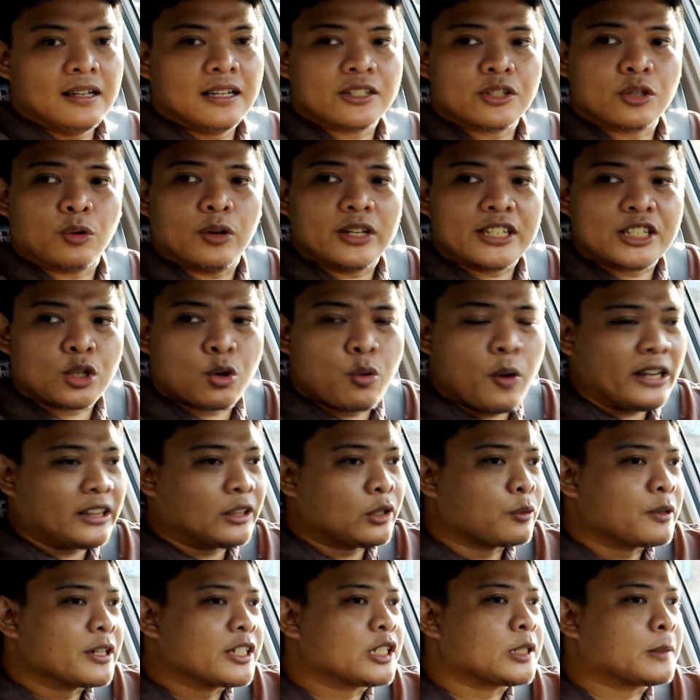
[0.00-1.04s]
So it's quick
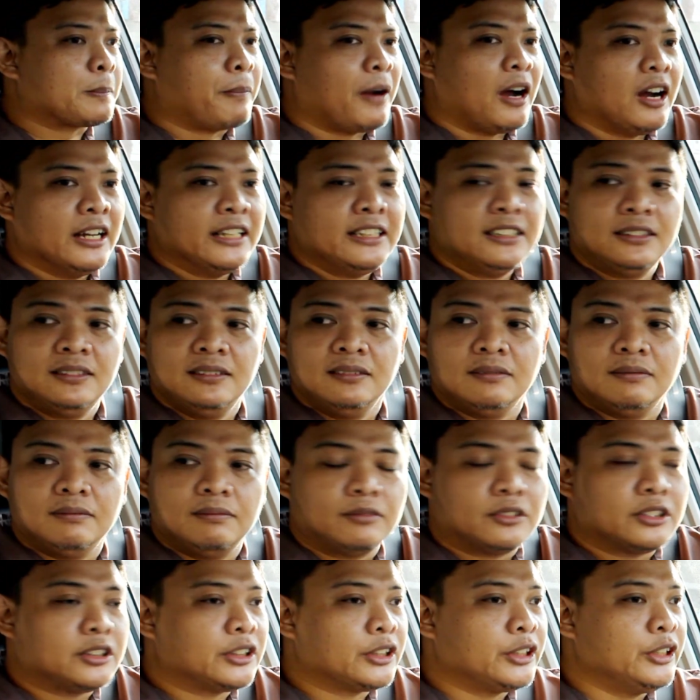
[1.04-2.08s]
to respond
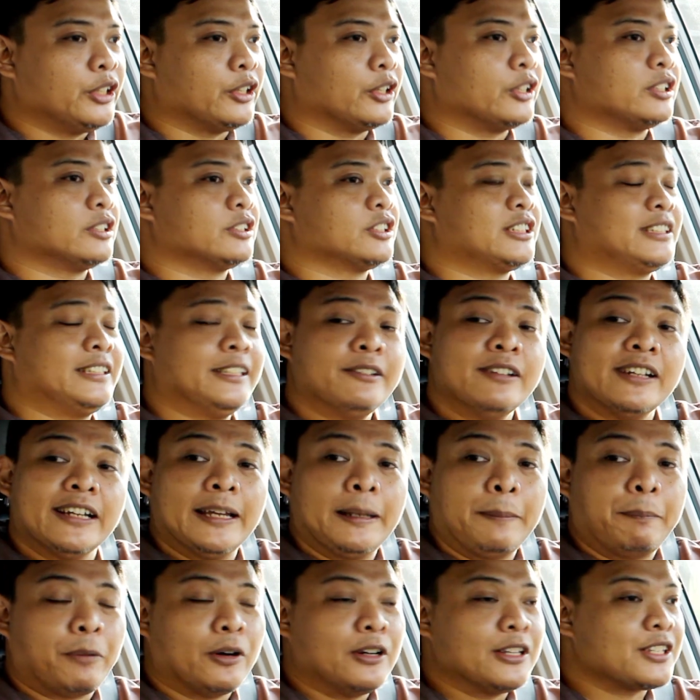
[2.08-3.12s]
to your steering
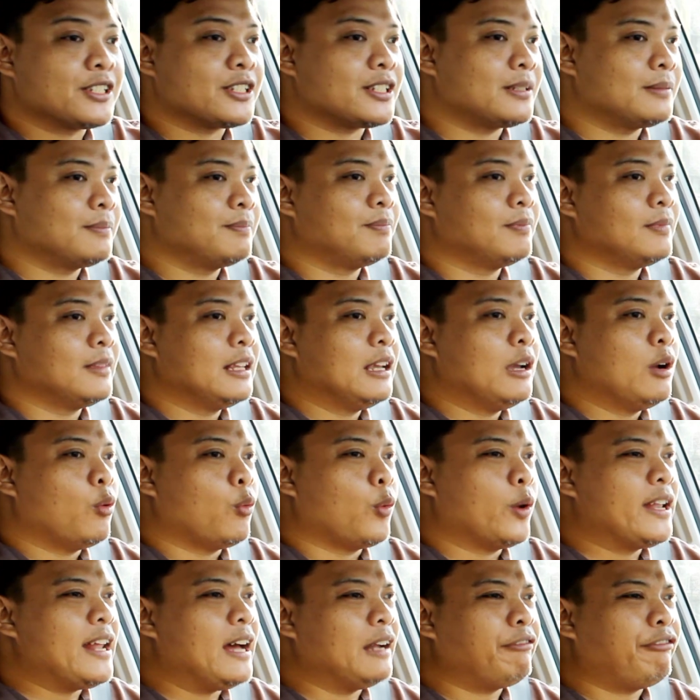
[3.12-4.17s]
inputs
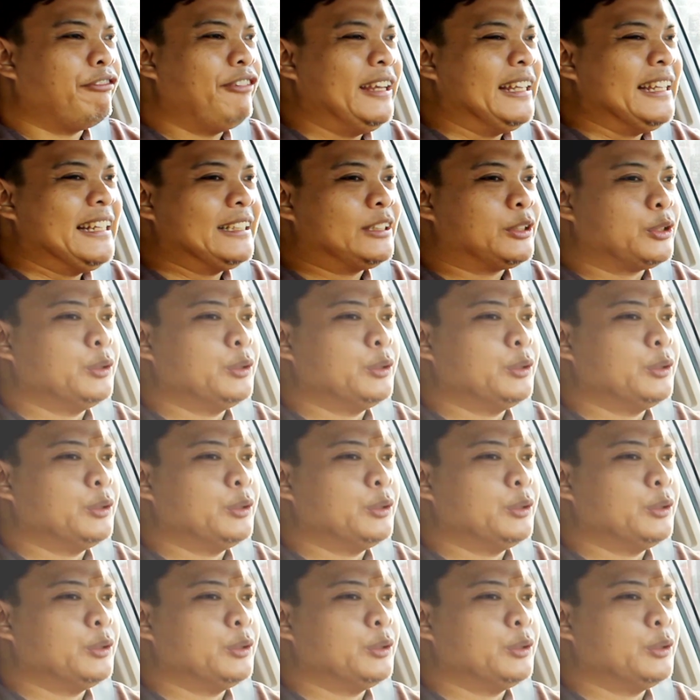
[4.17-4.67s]
without feeling